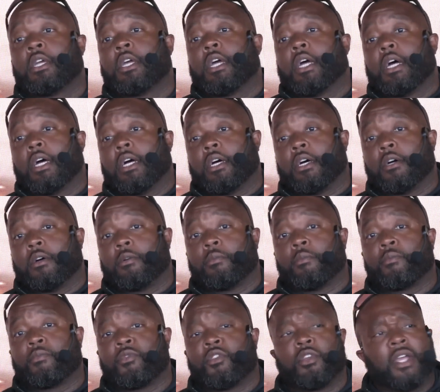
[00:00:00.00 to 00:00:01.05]

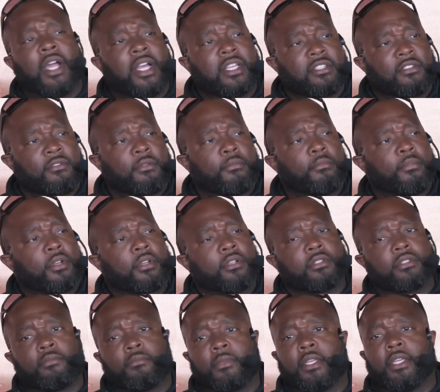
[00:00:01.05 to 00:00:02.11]
You guys have even put on
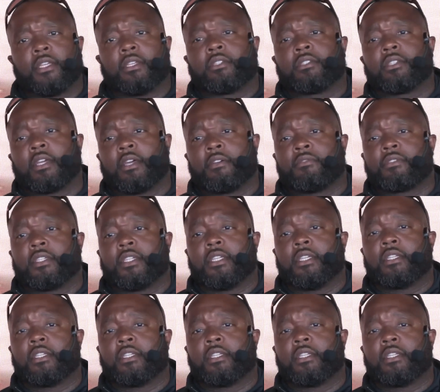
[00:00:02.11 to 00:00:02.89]
some things I've seen.